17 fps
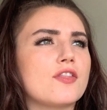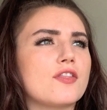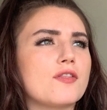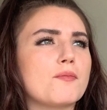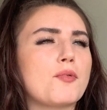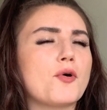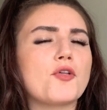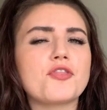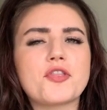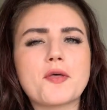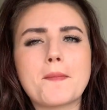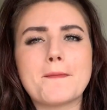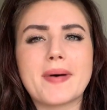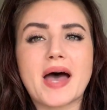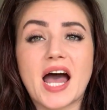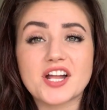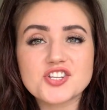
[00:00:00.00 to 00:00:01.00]
both the
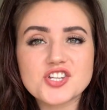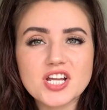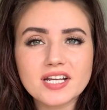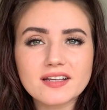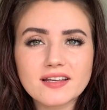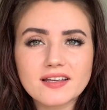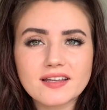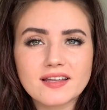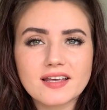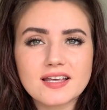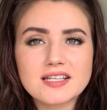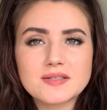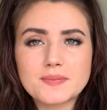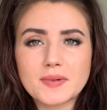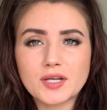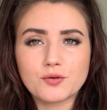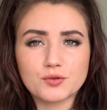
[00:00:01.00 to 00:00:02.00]
magic is
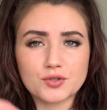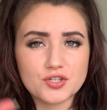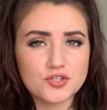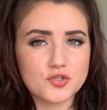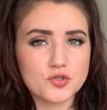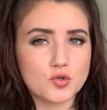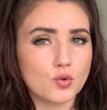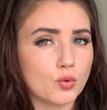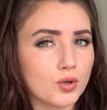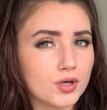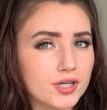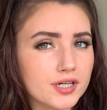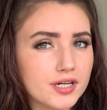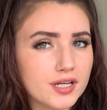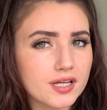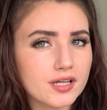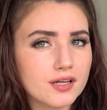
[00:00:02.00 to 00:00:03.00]
being
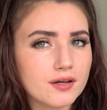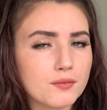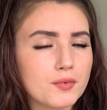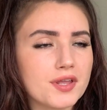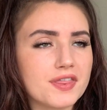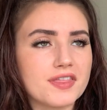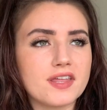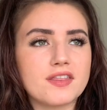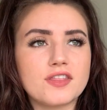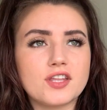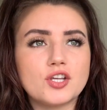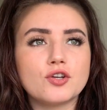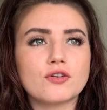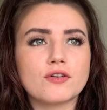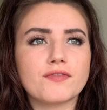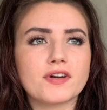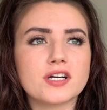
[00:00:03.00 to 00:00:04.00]
restored within the
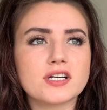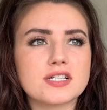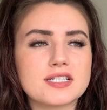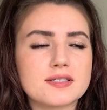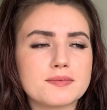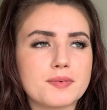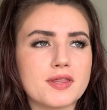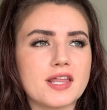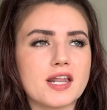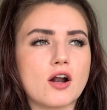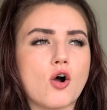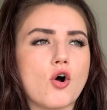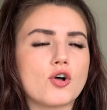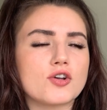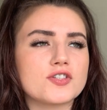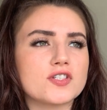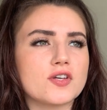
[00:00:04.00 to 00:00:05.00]
universe, but then
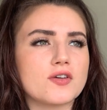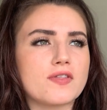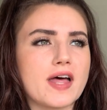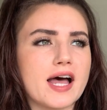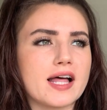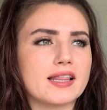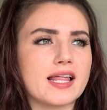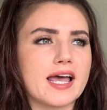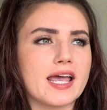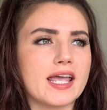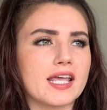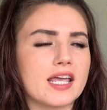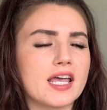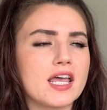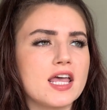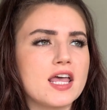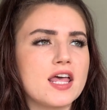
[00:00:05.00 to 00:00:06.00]
also that like
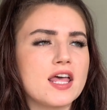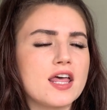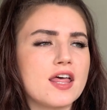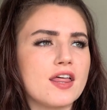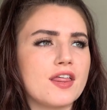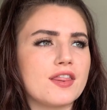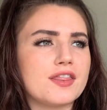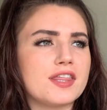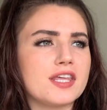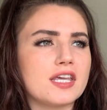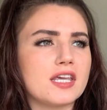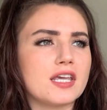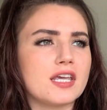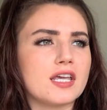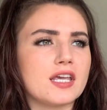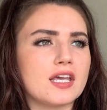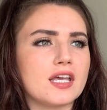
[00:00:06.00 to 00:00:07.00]

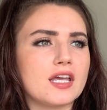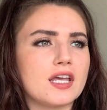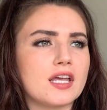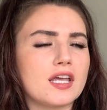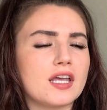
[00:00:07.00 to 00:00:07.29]
the